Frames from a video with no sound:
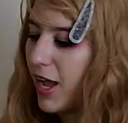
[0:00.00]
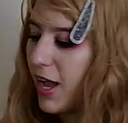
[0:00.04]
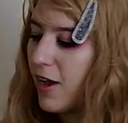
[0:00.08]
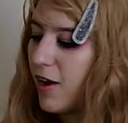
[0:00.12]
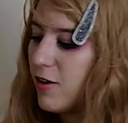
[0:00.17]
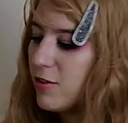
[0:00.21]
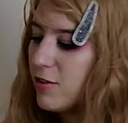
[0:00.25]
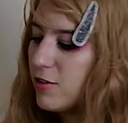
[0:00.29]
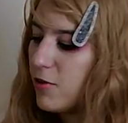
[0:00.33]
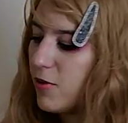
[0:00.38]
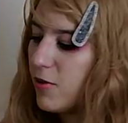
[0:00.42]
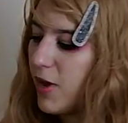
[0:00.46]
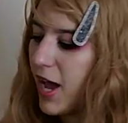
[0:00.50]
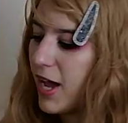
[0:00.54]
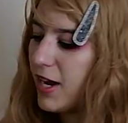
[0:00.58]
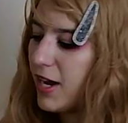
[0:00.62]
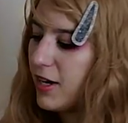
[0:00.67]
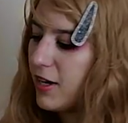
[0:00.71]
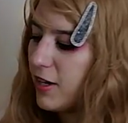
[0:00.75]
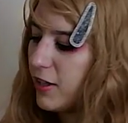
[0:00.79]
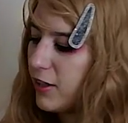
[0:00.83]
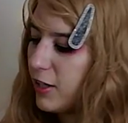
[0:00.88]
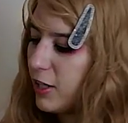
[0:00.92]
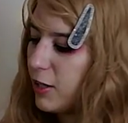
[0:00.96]
I also
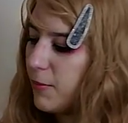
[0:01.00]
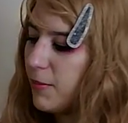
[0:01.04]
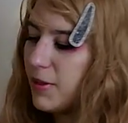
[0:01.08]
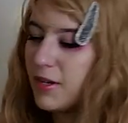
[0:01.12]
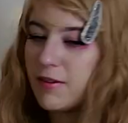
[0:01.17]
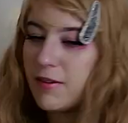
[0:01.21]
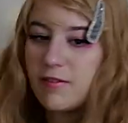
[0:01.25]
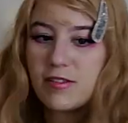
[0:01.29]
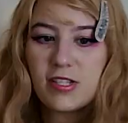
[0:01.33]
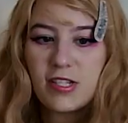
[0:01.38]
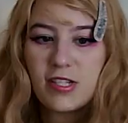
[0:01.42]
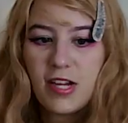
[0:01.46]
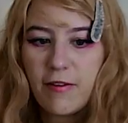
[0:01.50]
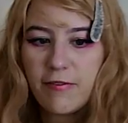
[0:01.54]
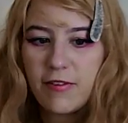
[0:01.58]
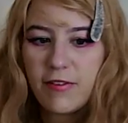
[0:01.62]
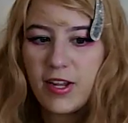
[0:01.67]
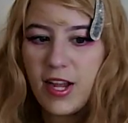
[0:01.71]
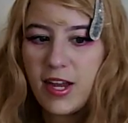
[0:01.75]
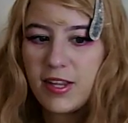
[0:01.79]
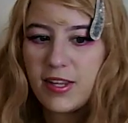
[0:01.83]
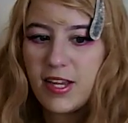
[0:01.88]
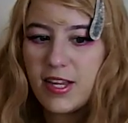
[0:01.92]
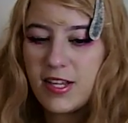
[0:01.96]
added a little bit of
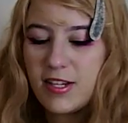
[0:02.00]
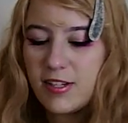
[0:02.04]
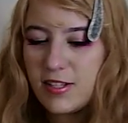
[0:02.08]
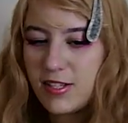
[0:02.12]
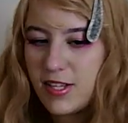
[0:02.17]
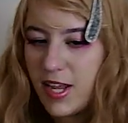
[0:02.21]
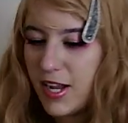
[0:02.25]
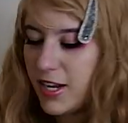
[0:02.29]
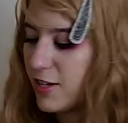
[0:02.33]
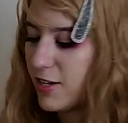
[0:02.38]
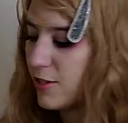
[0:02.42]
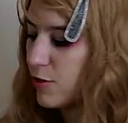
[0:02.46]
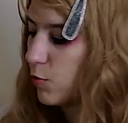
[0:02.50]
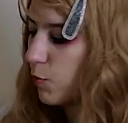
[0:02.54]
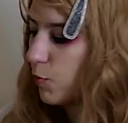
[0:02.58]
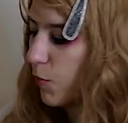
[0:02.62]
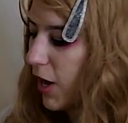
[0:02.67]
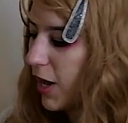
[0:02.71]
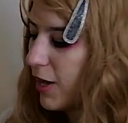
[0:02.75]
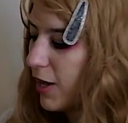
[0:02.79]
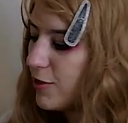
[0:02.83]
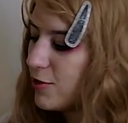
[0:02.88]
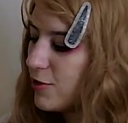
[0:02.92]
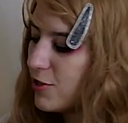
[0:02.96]
stuffing on the inside as
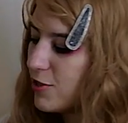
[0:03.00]
well,